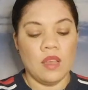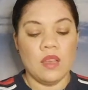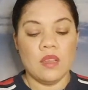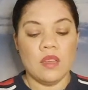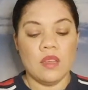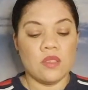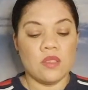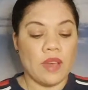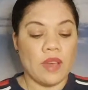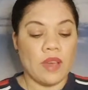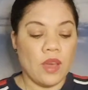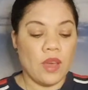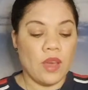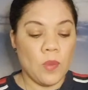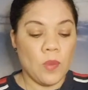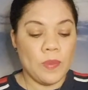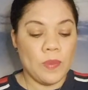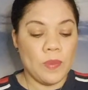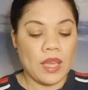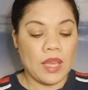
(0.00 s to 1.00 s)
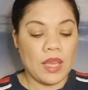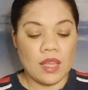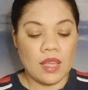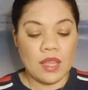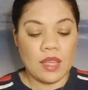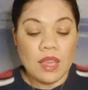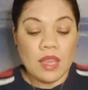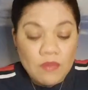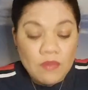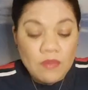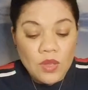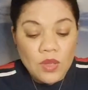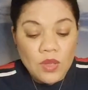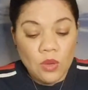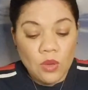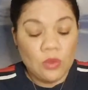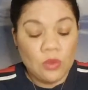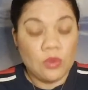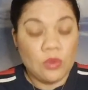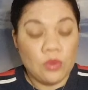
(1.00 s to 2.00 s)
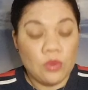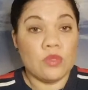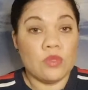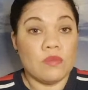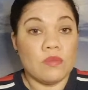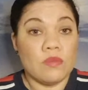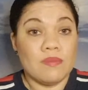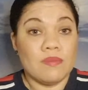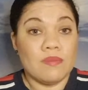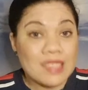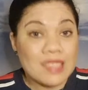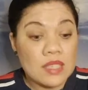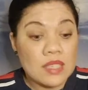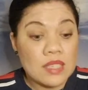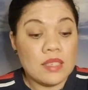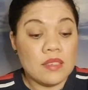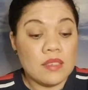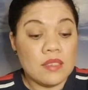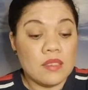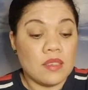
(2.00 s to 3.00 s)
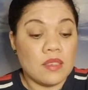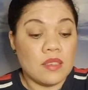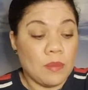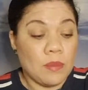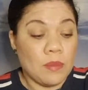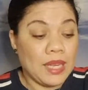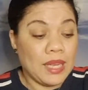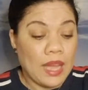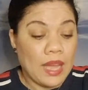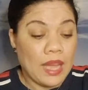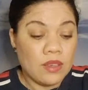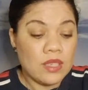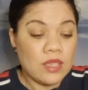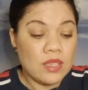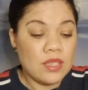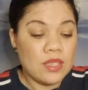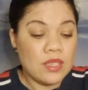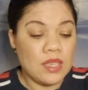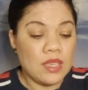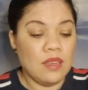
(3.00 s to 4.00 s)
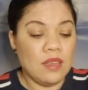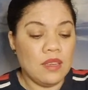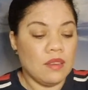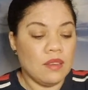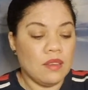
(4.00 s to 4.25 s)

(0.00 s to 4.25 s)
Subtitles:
So I hope that can give you still some clarity,